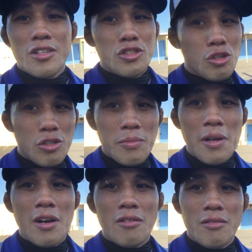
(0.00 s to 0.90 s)
chokes him
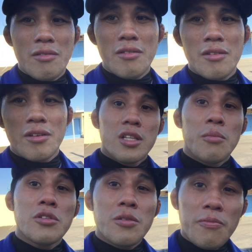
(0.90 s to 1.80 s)
out. The
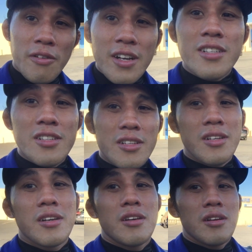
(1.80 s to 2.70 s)
most surprising
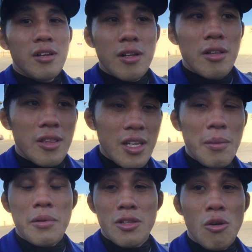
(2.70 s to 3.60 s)
thing
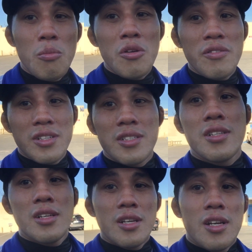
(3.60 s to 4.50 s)
about the whole movie is
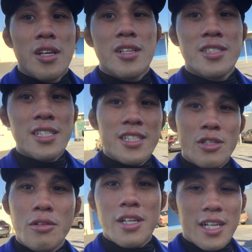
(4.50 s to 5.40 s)
Sensei
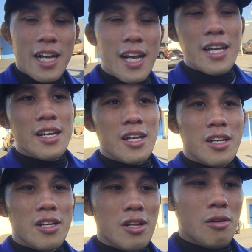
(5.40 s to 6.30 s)
Yuki Nakai.
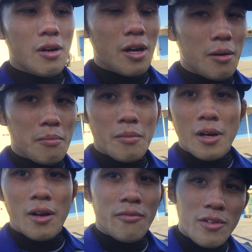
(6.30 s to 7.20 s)

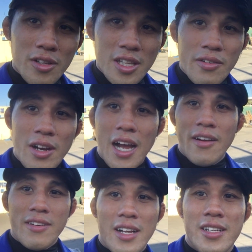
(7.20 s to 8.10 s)
I'm very thankful I
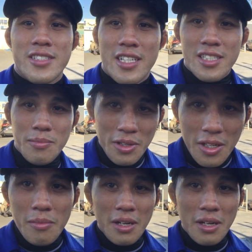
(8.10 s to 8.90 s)
have gotten a chance to meet